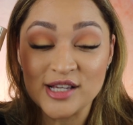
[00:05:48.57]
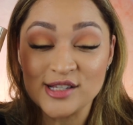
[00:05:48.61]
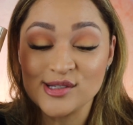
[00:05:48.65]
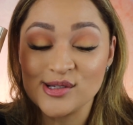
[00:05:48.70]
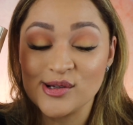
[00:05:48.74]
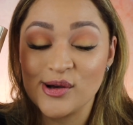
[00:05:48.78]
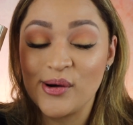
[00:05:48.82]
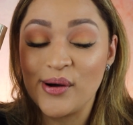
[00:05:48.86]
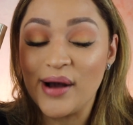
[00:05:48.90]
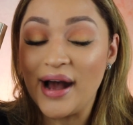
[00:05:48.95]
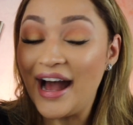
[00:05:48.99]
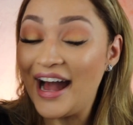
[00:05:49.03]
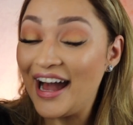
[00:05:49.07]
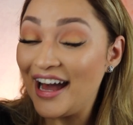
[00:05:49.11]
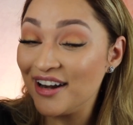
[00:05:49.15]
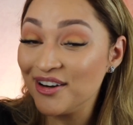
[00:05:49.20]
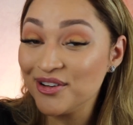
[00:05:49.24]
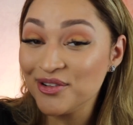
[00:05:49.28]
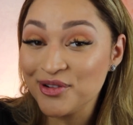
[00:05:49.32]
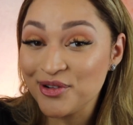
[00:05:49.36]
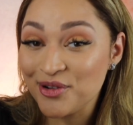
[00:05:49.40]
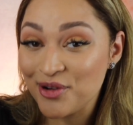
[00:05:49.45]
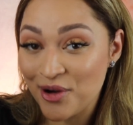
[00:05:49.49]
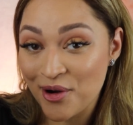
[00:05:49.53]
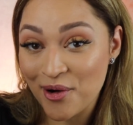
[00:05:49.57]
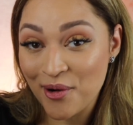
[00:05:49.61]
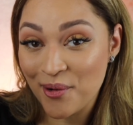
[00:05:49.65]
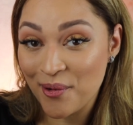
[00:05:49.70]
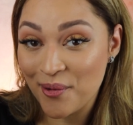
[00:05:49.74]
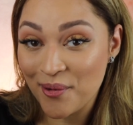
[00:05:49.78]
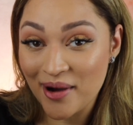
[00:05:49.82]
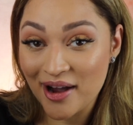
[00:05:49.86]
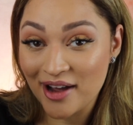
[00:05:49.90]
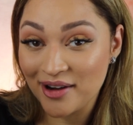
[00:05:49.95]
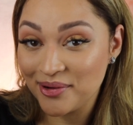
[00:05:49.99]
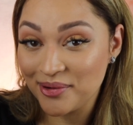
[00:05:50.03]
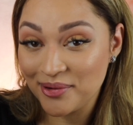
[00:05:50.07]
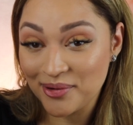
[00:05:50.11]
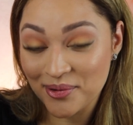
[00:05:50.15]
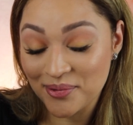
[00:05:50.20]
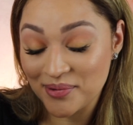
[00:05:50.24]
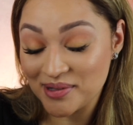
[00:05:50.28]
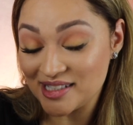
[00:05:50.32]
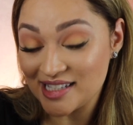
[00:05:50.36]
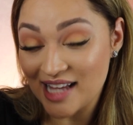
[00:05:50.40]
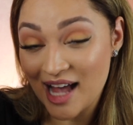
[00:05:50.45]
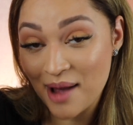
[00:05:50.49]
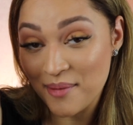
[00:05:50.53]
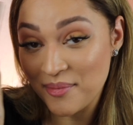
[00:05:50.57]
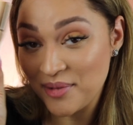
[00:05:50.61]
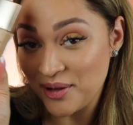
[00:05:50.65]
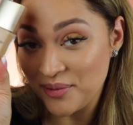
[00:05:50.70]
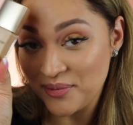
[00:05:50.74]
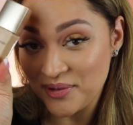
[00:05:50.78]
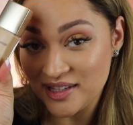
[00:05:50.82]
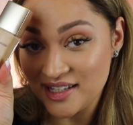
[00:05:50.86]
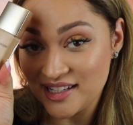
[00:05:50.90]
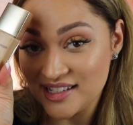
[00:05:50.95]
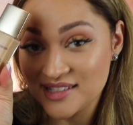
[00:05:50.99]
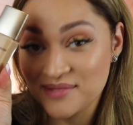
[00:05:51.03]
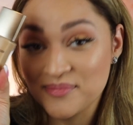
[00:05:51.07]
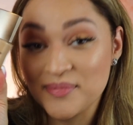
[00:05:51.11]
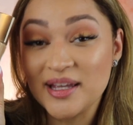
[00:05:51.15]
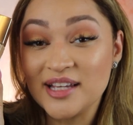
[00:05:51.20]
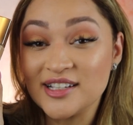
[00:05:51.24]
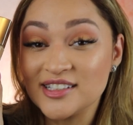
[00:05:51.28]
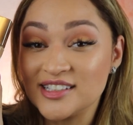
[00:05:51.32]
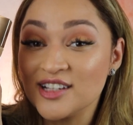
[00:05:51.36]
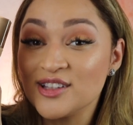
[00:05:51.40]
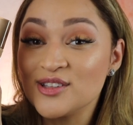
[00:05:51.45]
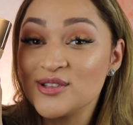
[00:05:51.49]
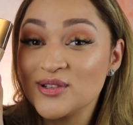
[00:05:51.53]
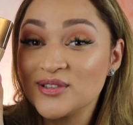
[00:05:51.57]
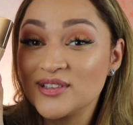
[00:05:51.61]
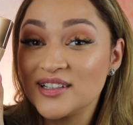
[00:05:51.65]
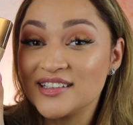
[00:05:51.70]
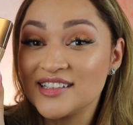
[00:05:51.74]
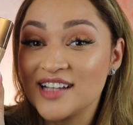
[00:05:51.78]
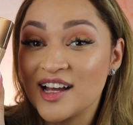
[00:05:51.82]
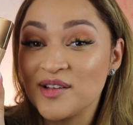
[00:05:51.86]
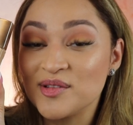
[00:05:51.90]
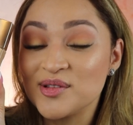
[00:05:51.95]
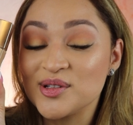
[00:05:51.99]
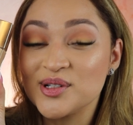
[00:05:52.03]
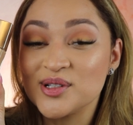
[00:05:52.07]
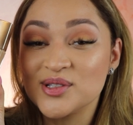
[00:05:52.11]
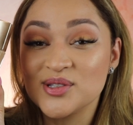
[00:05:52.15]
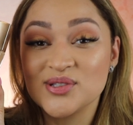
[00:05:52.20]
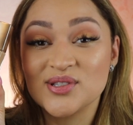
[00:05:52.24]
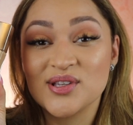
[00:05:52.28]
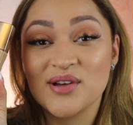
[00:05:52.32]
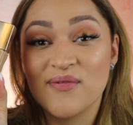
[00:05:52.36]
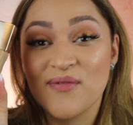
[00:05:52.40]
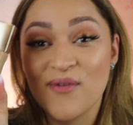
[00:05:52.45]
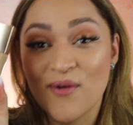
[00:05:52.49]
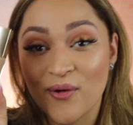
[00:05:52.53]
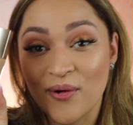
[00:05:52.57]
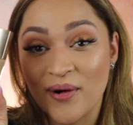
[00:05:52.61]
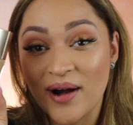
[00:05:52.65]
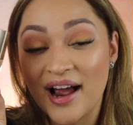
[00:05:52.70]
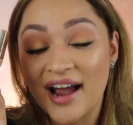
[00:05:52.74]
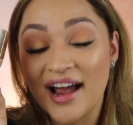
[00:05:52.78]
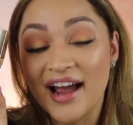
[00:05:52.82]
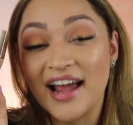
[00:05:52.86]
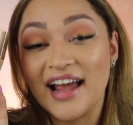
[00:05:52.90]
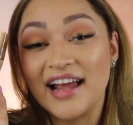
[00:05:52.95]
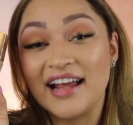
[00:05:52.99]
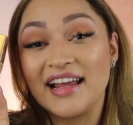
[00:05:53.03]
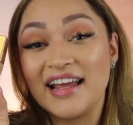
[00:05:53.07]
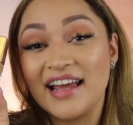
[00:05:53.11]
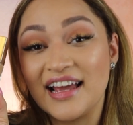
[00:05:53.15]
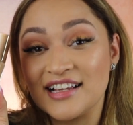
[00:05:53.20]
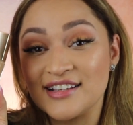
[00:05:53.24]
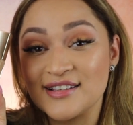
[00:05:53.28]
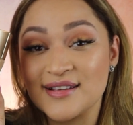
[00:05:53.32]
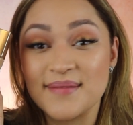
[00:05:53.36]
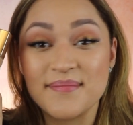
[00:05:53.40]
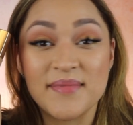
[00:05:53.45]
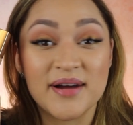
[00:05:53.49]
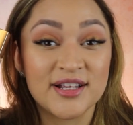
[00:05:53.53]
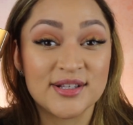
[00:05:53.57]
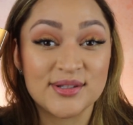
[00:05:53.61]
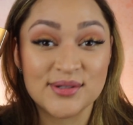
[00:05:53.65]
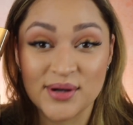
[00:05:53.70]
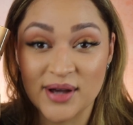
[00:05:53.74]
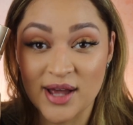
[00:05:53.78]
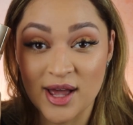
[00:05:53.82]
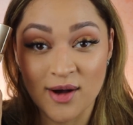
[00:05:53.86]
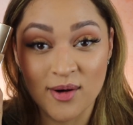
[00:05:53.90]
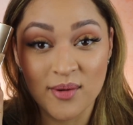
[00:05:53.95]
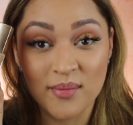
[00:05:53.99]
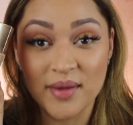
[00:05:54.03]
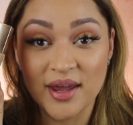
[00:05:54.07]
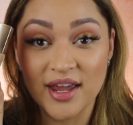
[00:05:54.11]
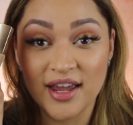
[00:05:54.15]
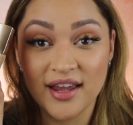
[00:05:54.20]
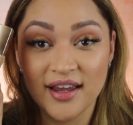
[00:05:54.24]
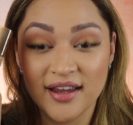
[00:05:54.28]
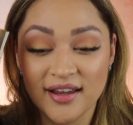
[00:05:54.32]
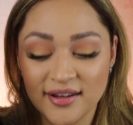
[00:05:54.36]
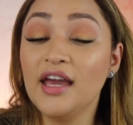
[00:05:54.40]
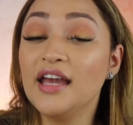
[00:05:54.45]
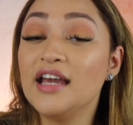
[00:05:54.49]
So I don't know what's happening with this, because I took the time to go to Sephora and get somebody to help me.